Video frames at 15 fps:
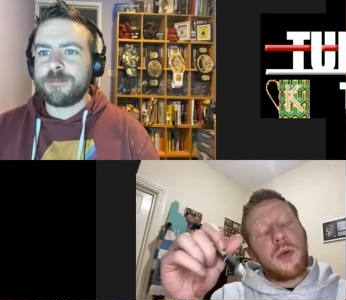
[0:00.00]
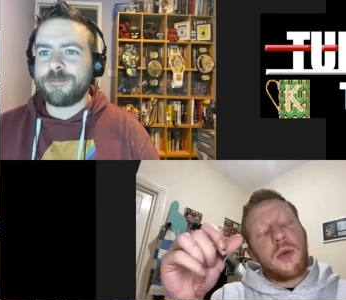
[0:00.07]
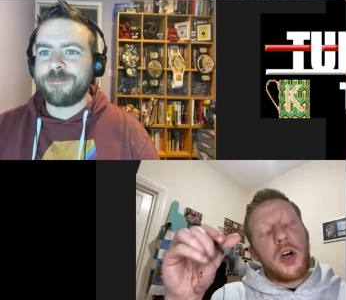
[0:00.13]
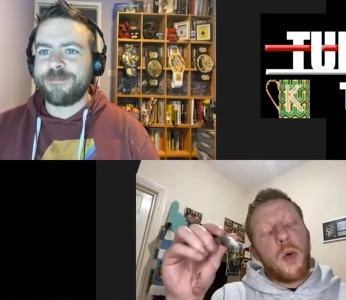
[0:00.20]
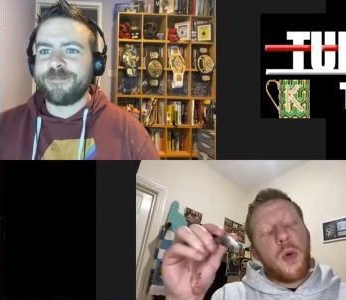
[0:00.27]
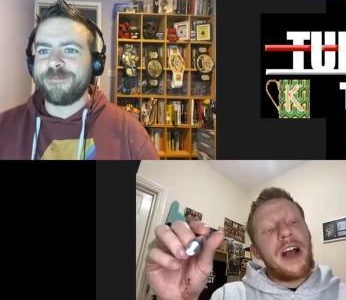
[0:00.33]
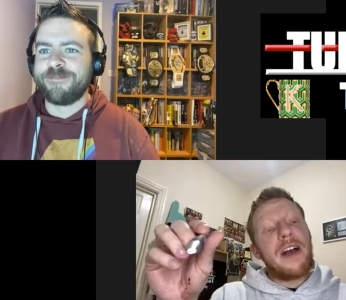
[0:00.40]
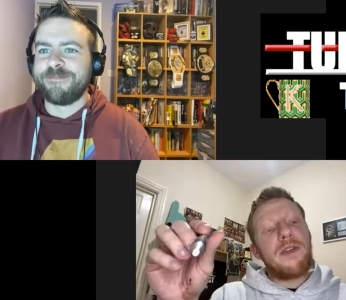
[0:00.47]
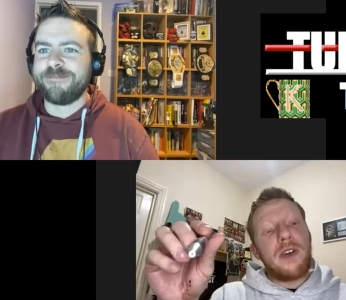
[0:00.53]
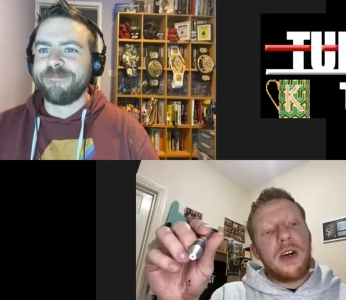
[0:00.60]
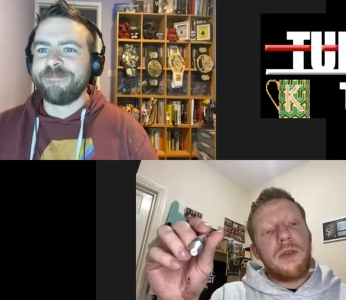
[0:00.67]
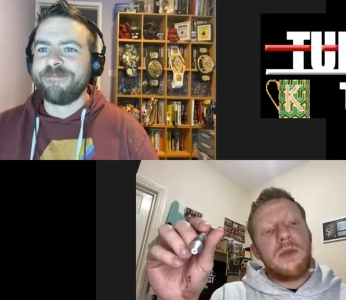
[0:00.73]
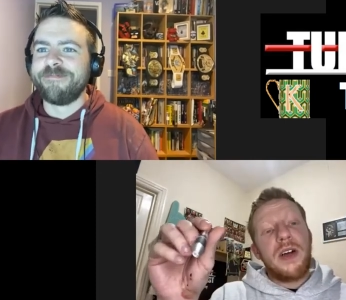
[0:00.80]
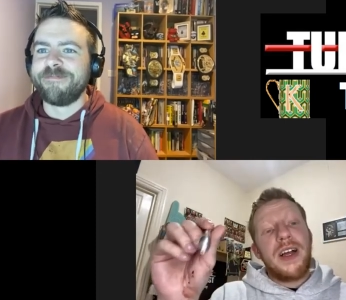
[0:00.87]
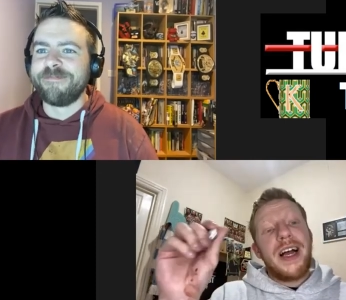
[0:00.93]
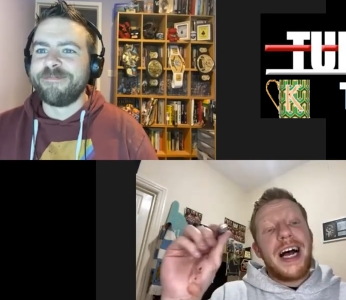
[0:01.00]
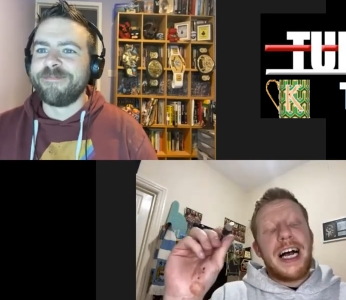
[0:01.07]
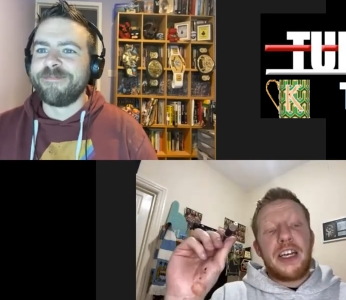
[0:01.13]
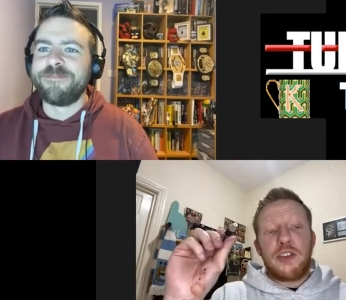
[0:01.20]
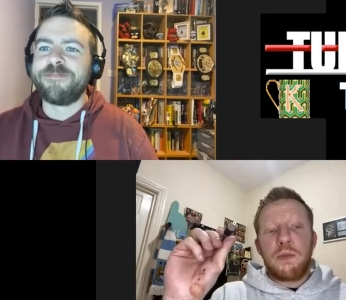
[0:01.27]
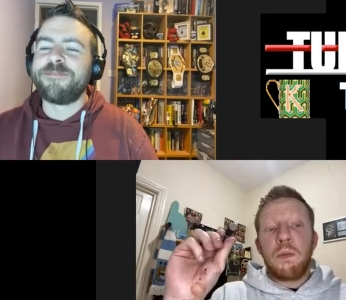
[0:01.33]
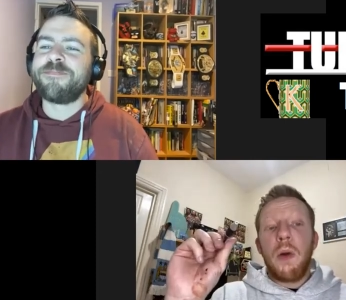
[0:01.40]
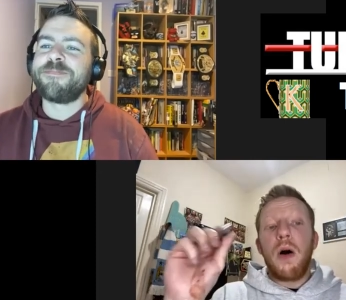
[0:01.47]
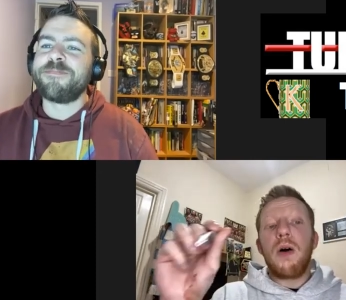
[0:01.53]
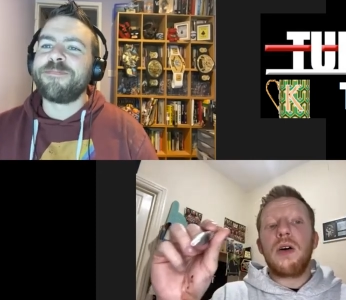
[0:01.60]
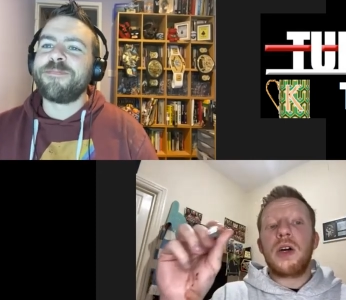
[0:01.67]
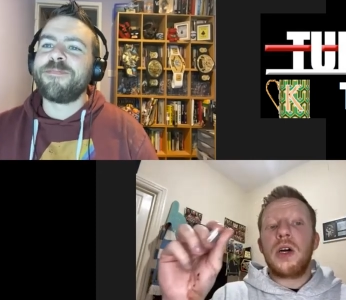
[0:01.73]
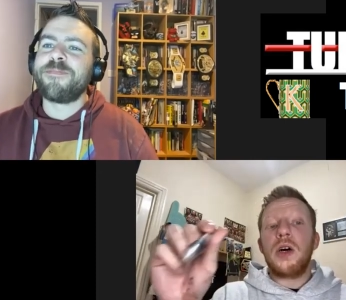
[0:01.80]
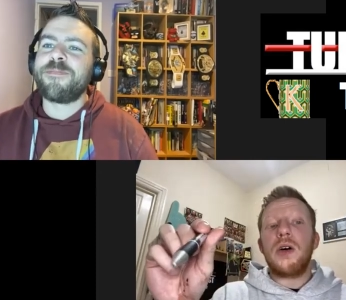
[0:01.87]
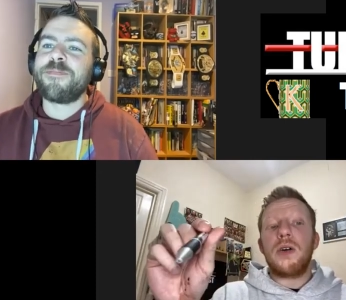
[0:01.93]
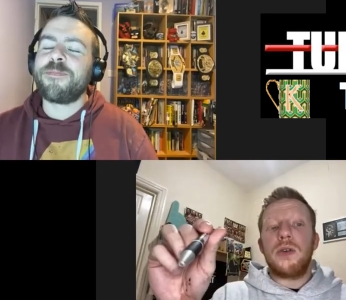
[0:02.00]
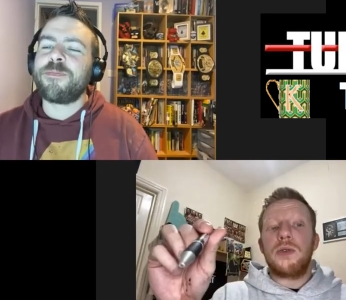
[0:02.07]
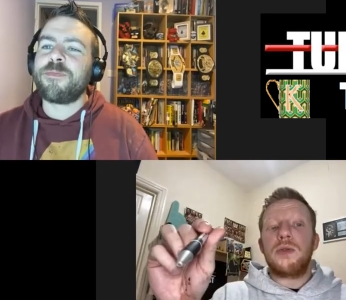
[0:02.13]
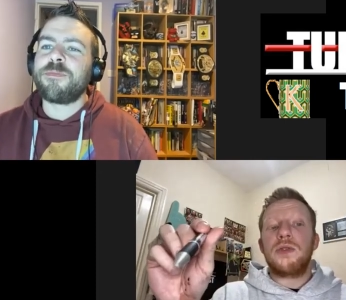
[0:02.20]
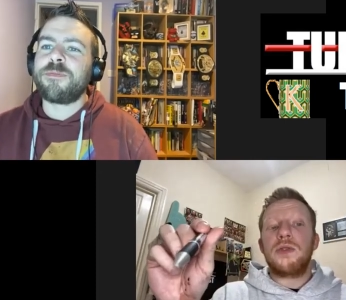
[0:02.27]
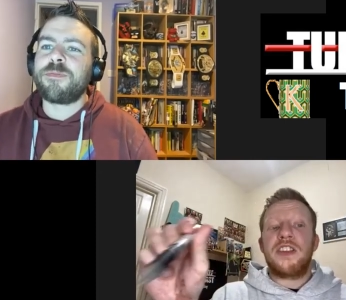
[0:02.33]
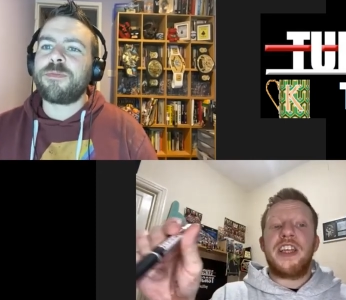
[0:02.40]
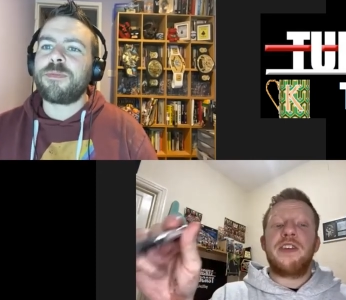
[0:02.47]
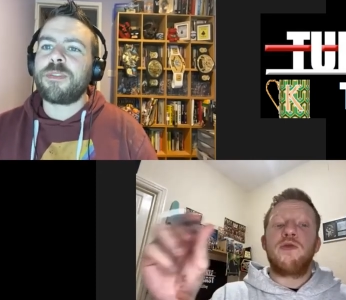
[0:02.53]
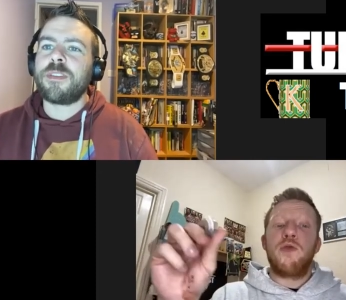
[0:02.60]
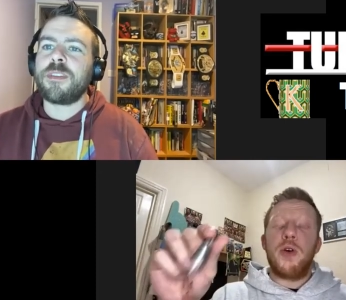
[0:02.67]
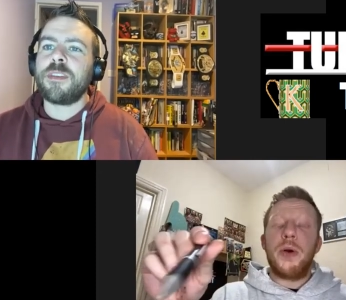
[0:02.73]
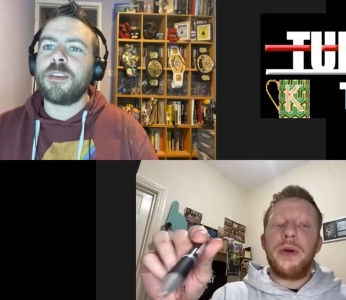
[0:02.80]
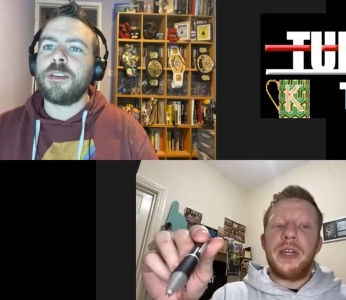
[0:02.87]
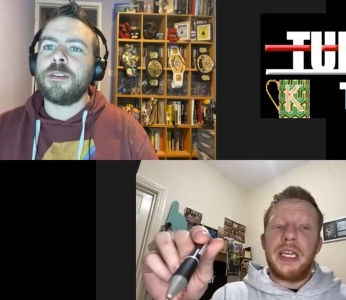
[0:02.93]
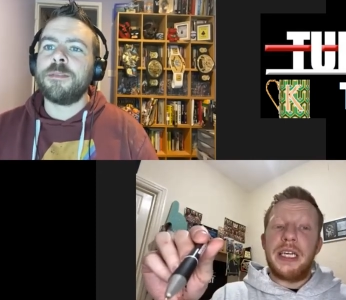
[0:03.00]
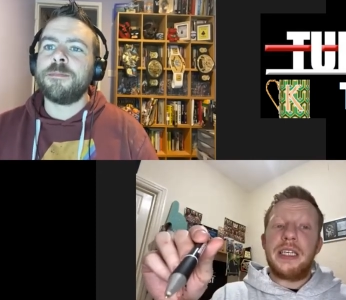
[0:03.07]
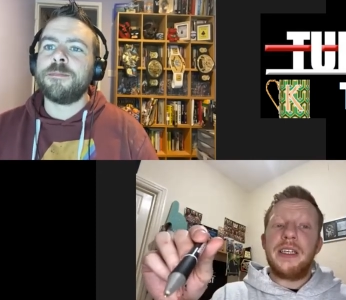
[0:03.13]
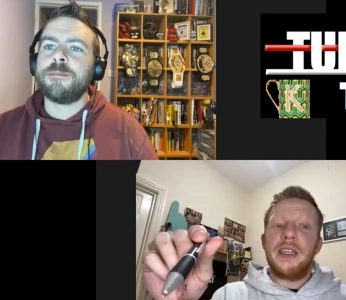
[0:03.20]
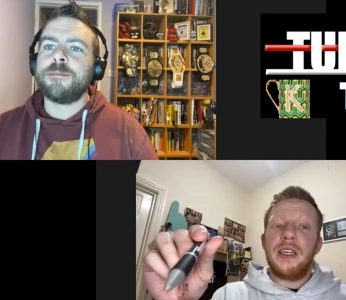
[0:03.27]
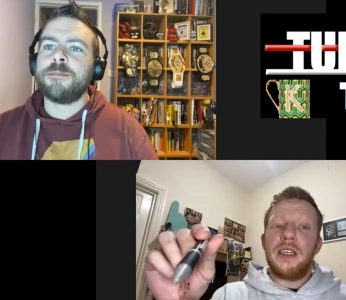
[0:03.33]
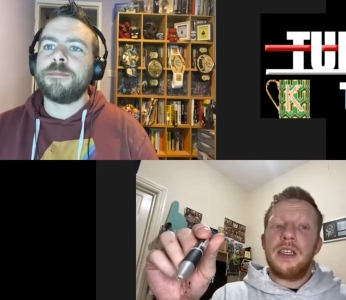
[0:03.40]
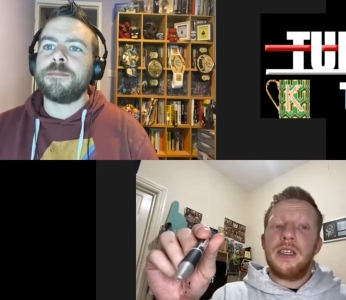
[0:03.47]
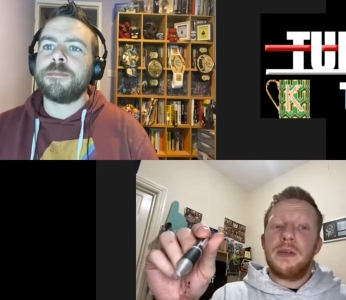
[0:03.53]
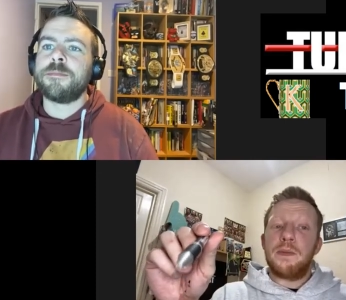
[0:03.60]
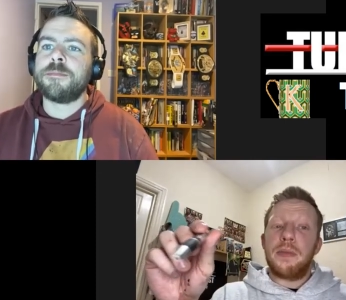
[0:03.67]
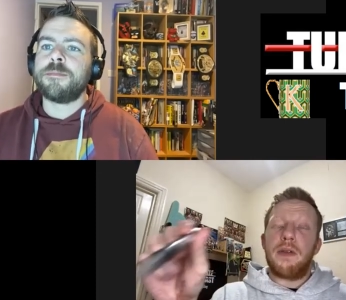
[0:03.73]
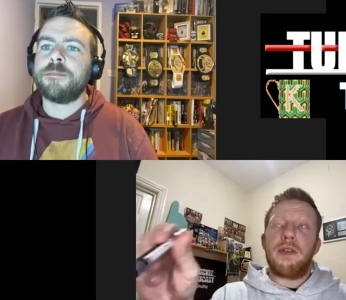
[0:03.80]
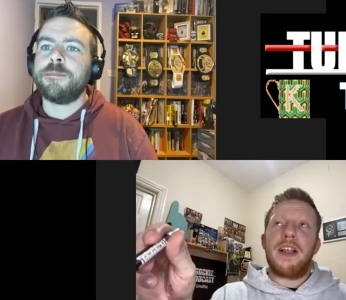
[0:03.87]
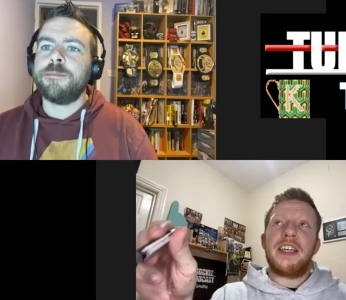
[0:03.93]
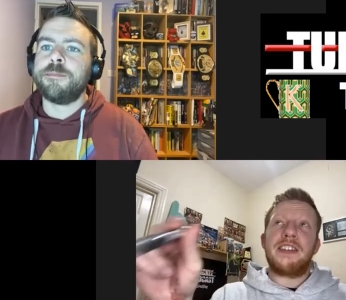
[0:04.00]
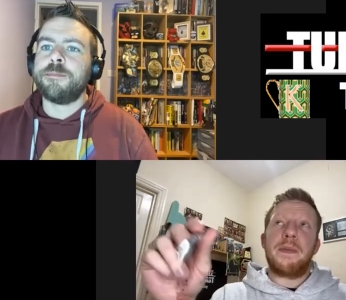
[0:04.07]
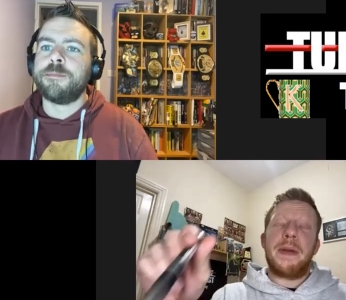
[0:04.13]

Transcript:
Speaker 1: Aguero has more goals than Rooney, but less mm.